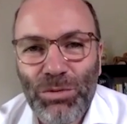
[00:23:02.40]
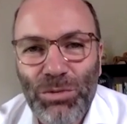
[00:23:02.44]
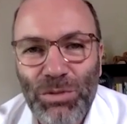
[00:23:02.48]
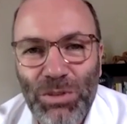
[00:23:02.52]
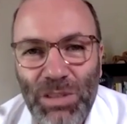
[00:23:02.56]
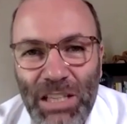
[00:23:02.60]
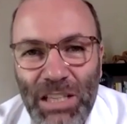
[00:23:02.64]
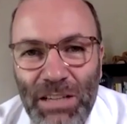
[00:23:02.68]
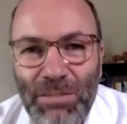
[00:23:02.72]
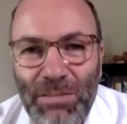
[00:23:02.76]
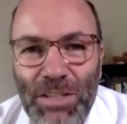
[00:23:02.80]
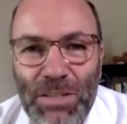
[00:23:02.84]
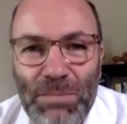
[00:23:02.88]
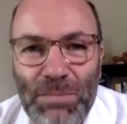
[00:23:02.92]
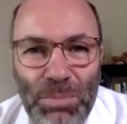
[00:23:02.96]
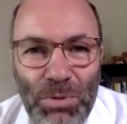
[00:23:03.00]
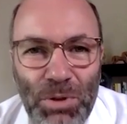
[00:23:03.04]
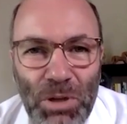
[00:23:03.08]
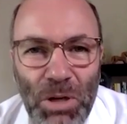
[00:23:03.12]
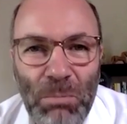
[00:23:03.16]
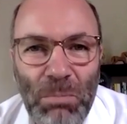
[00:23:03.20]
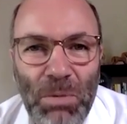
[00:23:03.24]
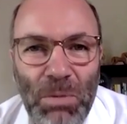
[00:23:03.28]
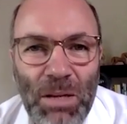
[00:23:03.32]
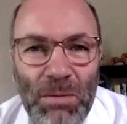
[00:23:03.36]
deal with
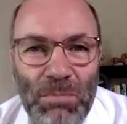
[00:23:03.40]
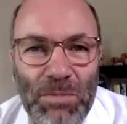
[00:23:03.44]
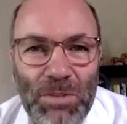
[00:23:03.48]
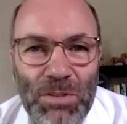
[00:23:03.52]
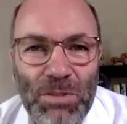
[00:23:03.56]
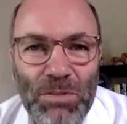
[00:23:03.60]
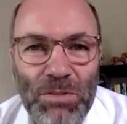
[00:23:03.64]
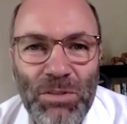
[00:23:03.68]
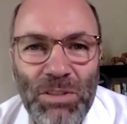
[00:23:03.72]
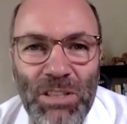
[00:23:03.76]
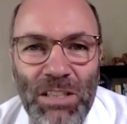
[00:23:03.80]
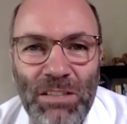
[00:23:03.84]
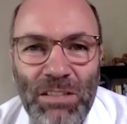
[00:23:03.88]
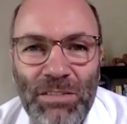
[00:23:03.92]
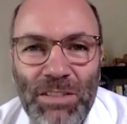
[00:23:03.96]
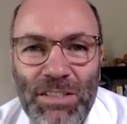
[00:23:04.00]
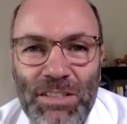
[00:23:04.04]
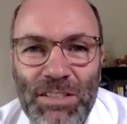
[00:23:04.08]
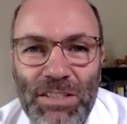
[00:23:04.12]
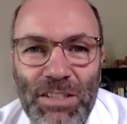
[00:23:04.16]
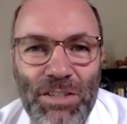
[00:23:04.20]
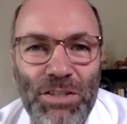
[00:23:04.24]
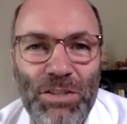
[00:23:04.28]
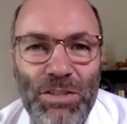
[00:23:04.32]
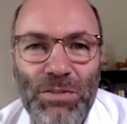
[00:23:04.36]
problems, to deal
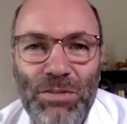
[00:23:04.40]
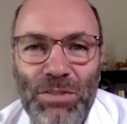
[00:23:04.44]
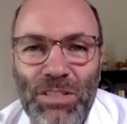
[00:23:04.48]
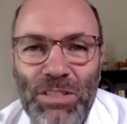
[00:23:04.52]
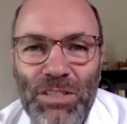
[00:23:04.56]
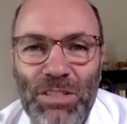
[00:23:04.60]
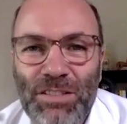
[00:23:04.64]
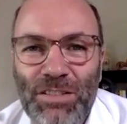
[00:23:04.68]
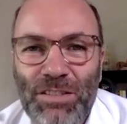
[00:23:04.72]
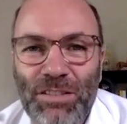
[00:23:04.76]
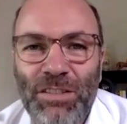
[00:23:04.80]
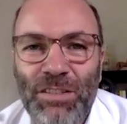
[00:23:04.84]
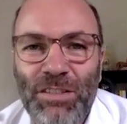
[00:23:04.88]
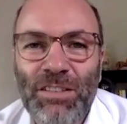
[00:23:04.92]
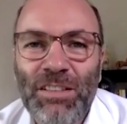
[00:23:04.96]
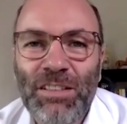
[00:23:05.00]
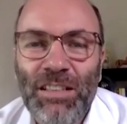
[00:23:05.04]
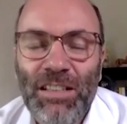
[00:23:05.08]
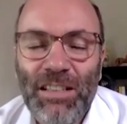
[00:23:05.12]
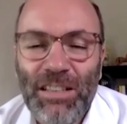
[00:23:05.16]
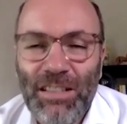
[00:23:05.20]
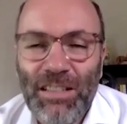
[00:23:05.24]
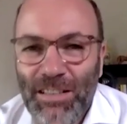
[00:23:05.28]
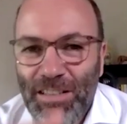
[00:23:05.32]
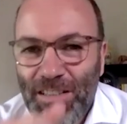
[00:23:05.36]
with issues and so on.
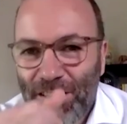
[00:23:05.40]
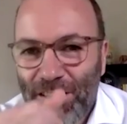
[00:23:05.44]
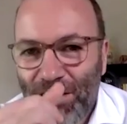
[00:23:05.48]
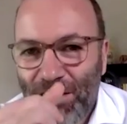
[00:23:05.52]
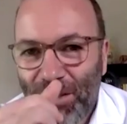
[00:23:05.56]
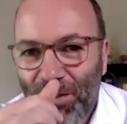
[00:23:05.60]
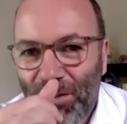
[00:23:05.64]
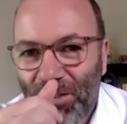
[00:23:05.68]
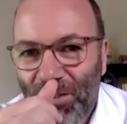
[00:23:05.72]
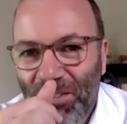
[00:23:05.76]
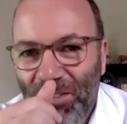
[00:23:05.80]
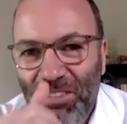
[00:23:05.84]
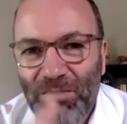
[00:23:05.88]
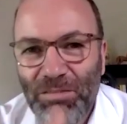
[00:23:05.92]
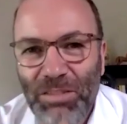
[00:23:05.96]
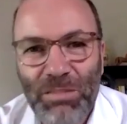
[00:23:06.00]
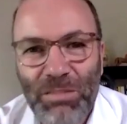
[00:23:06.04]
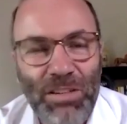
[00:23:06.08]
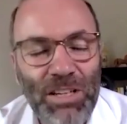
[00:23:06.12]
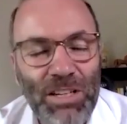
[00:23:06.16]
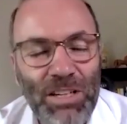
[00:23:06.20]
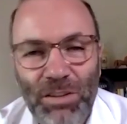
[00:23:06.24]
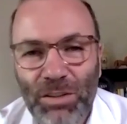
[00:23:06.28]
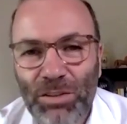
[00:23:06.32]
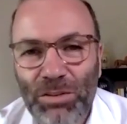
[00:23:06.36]
So we
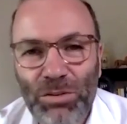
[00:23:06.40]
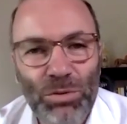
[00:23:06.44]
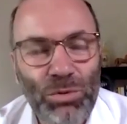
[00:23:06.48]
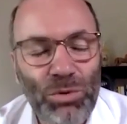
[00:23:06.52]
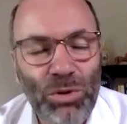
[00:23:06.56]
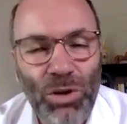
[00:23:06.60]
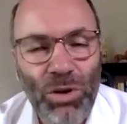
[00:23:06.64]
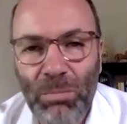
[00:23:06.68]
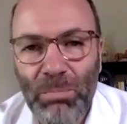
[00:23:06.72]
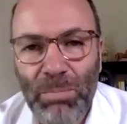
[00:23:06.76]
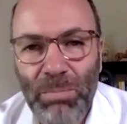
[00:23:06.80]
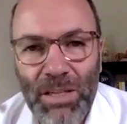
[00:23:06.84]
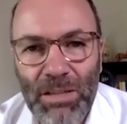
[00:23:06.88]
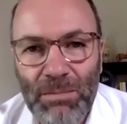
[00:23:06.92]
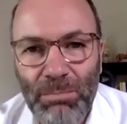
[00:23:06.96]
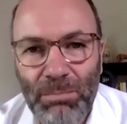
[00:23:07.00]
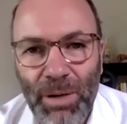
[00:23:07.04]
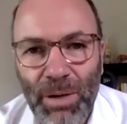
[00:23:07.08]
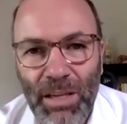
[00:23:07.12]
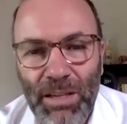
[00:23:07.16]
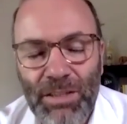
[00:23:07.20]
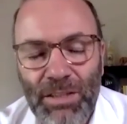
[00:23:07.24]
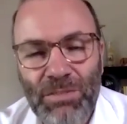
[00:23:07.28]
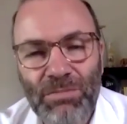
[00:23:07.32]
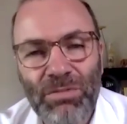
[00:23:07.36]
will not do copy and
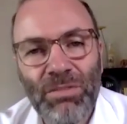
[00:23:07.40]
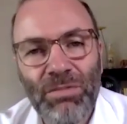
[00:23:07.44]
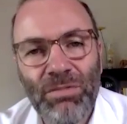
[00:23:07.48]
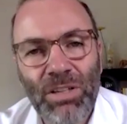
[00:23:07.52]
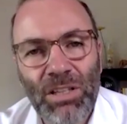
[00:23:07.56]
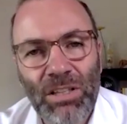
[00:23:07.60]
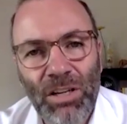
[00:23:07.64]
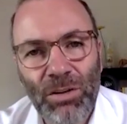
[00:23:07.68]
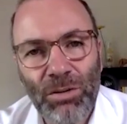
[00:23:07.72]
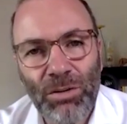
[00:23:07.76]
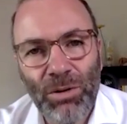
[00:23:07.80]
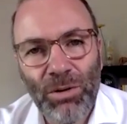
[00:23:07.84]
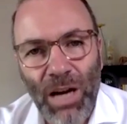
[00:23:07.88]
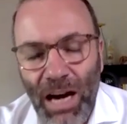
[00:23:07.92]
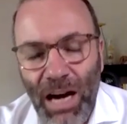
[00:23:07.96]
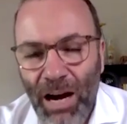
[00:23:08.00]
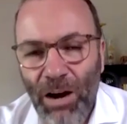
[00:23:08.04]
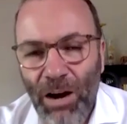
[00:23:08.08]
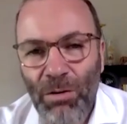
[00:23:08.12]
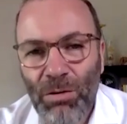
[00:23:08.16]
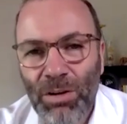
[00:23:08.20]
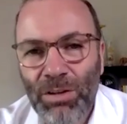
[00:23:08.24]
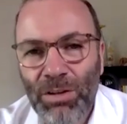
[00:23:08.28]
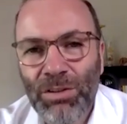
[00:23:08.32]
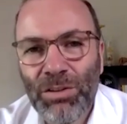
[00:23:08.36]
paste. We will go
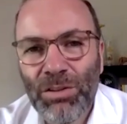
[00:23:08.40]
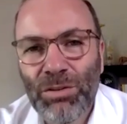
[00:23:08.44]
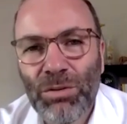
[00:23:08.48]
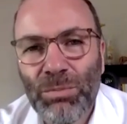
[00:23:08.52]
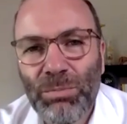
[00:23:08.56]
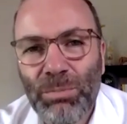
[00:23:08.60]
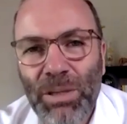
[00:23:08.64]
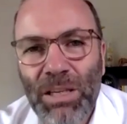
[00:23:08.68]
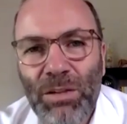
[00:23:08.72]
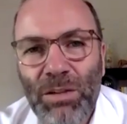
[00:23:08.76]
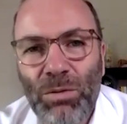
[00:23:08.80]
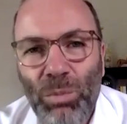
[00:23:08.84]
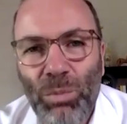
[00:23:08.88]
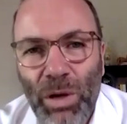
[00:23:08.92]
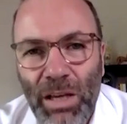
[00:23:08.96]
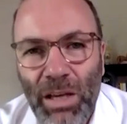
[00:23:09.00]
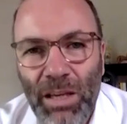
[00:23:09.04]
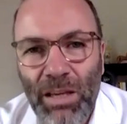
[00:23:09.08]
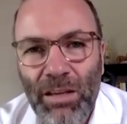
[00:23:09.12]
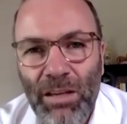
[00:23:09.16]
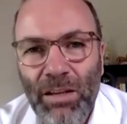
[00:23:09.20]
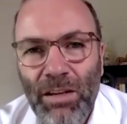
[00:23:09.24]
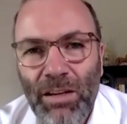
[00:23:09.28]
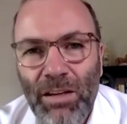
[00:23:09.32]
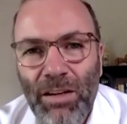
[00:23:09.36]
our European
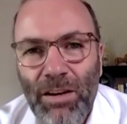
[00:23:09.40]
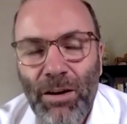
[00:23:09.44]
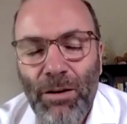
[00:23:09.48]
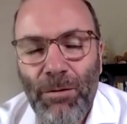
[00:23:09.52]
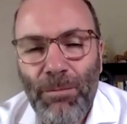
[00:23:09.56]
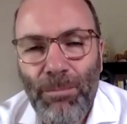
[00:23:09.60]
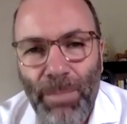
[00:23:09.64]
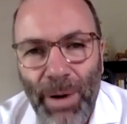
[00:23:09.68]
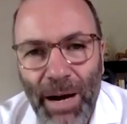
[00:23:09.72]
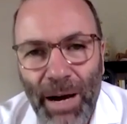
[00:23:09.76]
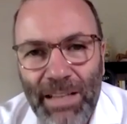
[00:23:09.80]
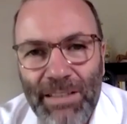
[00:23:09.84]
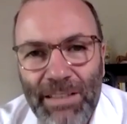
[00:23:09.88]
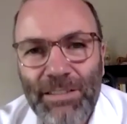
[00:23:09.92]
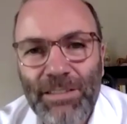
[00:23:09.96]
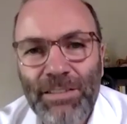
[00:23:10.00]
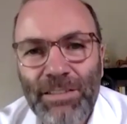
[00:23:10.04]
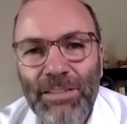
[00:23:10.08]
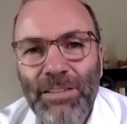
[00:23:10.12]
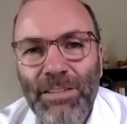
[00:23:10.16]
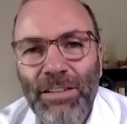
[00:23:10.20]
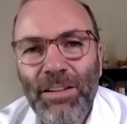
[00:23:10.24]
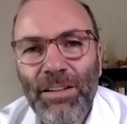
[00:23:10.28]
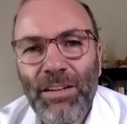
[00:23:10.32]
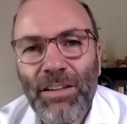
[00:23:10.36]
way. But
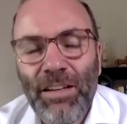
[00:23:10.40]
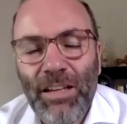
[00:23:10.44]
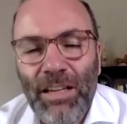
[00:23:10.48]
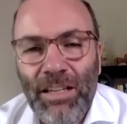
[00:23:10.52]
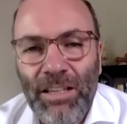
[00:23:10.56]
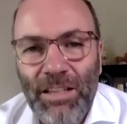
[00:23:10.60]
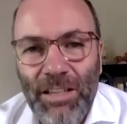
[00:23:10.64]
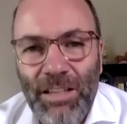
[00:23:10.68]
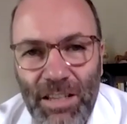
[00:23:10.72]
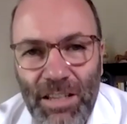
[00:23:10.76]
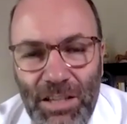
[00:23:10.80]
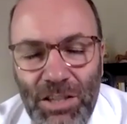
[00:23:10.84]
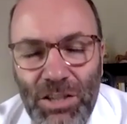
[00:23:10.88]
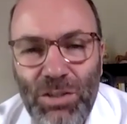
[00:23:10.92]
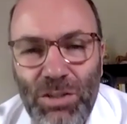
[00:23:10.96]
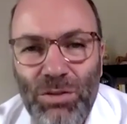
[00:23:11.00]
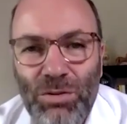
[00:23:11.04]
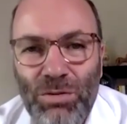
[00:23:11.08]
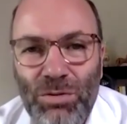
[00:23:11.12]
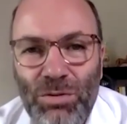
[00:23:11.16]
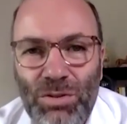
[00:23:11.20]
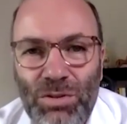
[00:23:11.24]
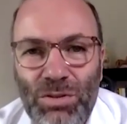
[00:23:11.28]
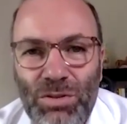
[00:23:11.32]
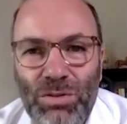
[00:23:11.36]
in
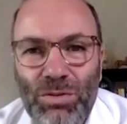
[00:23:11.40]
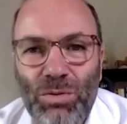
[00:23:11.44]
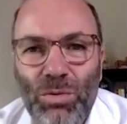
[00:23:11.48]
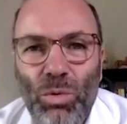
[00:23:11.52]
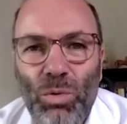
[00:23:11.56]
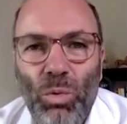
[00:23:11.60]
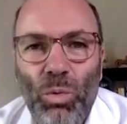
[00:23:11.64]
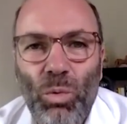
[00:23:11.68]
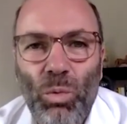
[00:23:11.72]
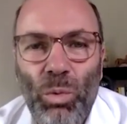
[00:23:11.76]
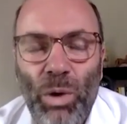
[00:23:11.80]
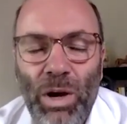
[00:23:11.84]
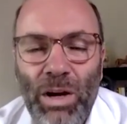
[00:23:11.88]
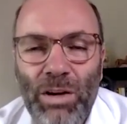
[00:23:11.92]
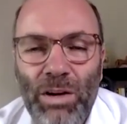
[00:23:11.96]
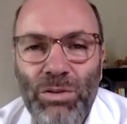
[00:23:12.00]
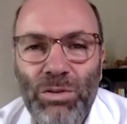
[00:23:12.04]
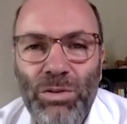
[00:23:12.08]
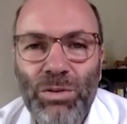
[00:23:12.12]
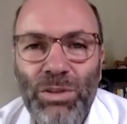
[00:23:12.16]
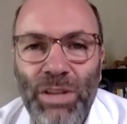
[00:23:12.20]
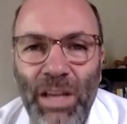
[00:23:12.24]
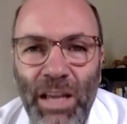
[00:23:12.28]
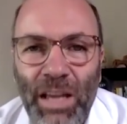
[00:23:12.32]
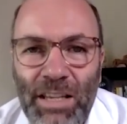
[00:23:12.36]
issues where
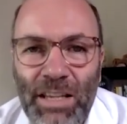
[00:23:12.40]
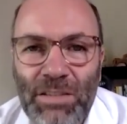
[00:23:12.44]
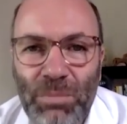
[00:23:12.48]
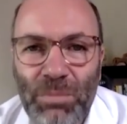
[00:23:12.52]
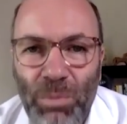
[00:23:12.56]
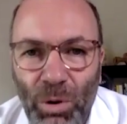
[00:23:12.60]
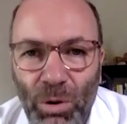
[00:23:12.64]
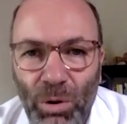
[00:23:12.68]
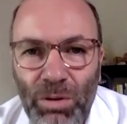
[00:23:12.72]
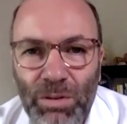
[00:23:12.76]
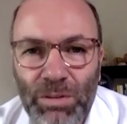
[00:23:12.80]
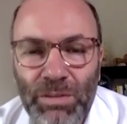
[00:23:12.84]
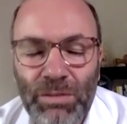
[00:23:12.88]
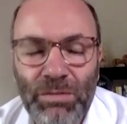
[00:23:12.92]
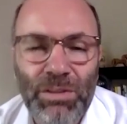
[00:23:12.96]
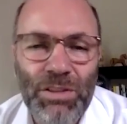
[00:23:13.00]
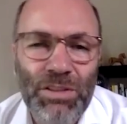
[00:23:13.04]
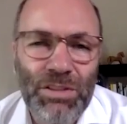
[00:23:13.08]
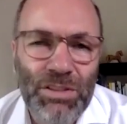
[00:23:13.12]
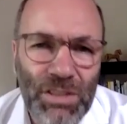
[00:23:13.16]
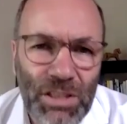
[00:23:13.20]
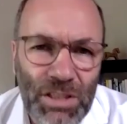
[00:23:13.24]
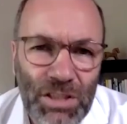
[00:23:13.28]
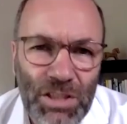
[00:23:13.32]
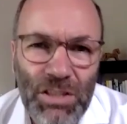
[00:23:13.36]
today's world
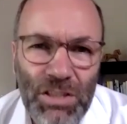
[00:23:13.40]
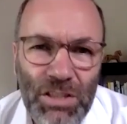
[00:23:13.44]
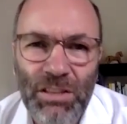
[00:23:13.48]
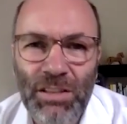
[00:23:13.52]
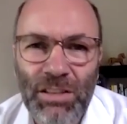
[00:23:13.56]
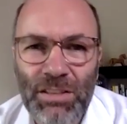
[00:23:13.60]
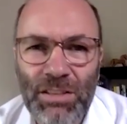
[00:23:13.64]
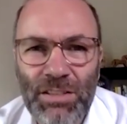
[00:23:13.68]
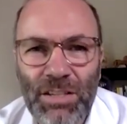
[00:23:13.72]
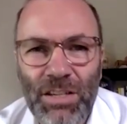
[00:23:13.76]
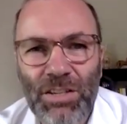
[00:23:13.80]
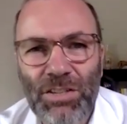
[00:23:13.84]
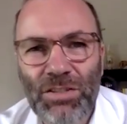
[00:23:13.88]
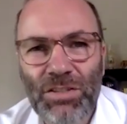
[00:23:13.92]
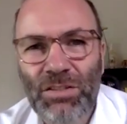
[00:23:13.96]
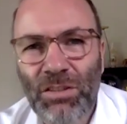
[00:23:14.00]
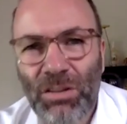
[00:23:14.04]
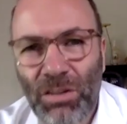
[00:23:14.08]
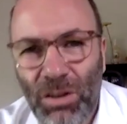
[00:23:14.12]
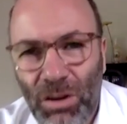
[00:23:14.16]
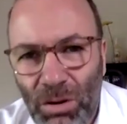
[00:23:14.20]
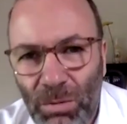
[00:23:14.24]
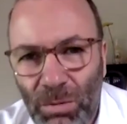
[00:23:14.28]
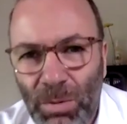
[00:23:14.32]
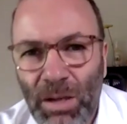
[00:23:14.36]
is digitalization,
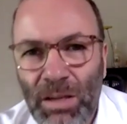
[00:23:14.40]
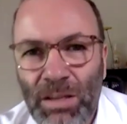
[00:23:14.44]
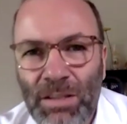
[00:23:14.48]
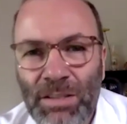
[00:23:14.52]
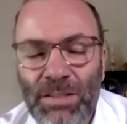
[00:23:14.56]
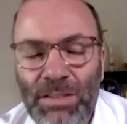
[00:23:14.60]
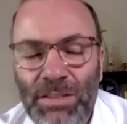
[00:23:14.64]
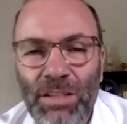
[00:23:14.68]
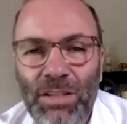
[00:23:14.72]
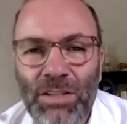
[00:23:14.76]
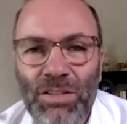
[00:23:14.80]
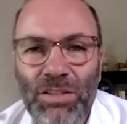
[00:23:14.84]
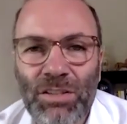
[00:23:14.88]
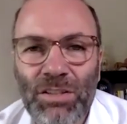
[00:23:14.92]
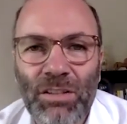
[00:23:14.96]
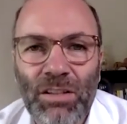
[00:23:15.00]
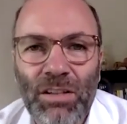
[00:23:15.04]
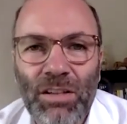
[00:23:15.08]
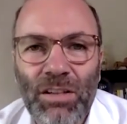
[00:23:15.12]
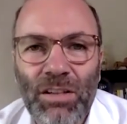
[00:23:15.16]
globalization,